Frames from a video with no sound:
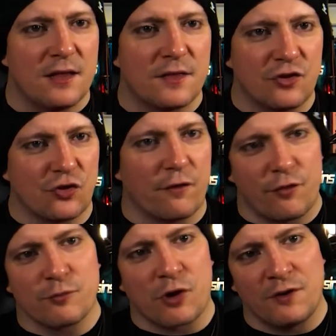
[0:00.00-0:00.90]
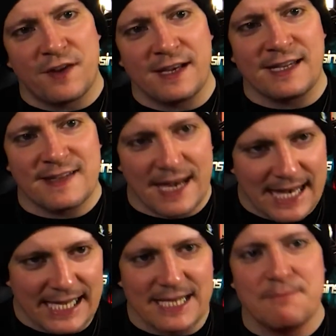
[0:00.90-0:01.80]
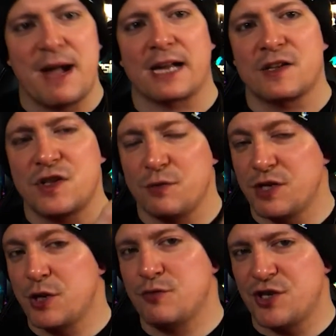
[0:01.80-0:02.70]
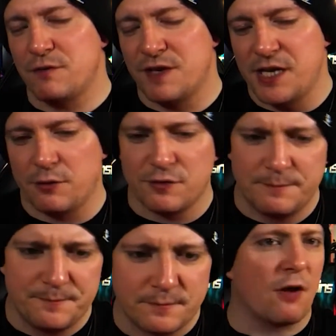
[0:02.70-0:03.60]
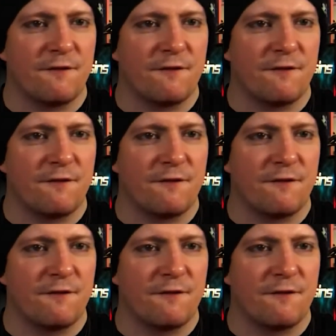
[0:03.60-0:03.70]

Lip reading: the short form content is then leading back to the YouTube videos. You know,